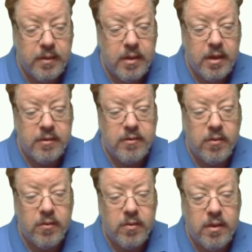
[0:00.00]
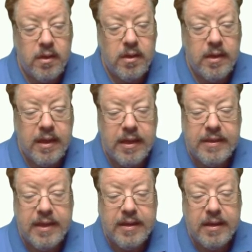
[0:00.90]
So, and
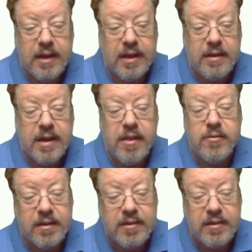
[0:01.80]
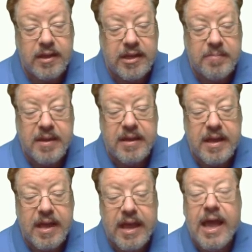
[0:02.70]
then a synonym may
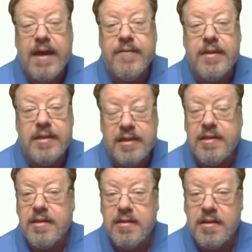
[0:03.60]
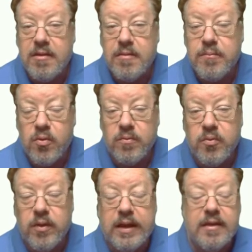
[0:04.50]
not have, this is another important
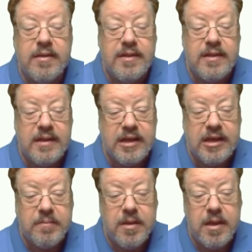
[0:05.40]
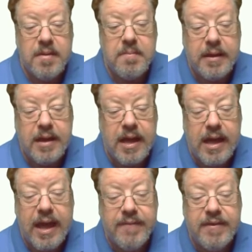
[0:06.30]
point, a synonym may not
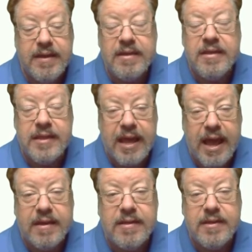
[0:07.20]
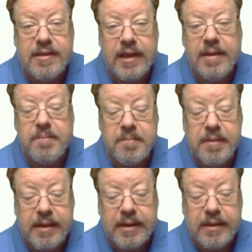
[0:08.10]
have the exact same
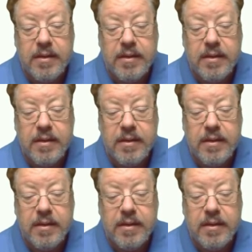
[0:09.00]
meaning